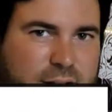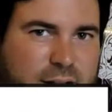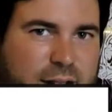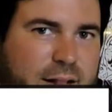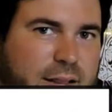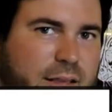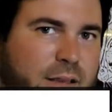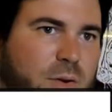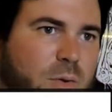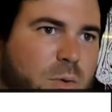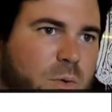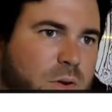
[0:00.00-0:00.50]

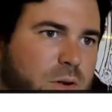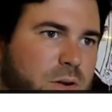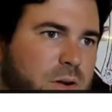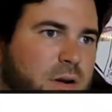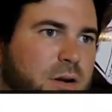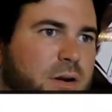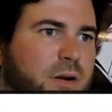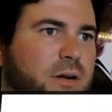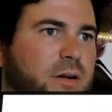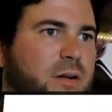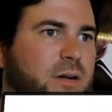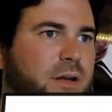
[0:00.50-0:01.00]
any
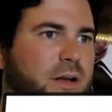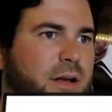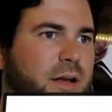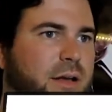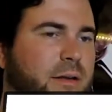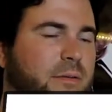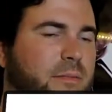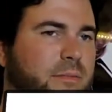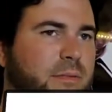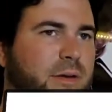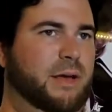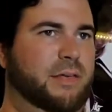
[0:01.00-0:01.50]
order. I
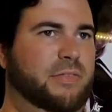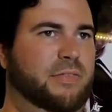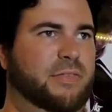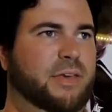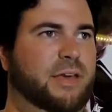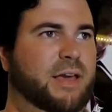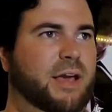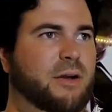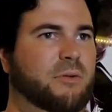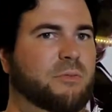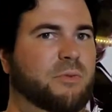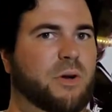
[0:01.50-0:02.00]

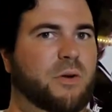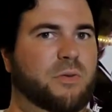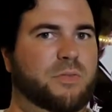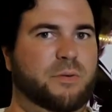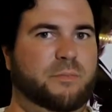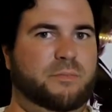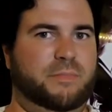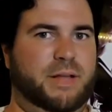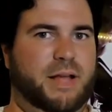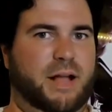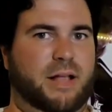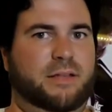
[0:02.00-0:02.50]
think I wrote
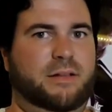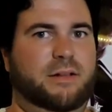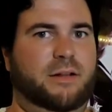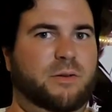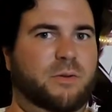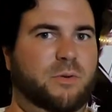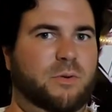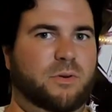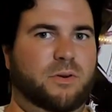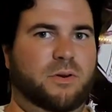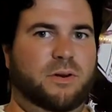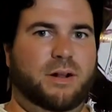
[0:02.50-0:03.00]
them down in
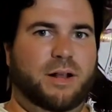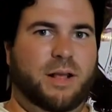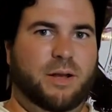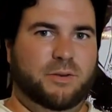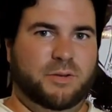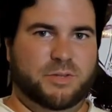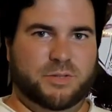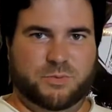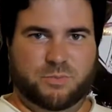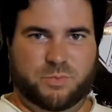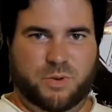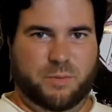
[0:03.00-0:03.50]
order and I
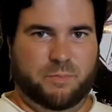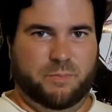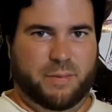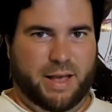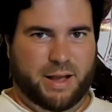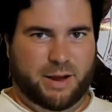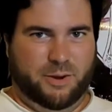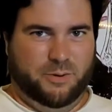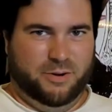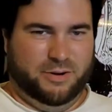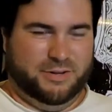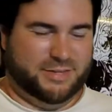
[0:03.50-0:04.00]
just went
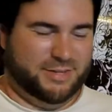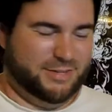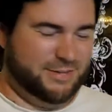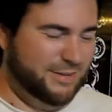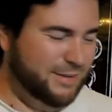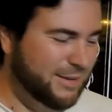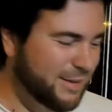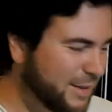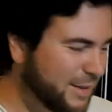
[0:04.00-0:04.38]
backwards.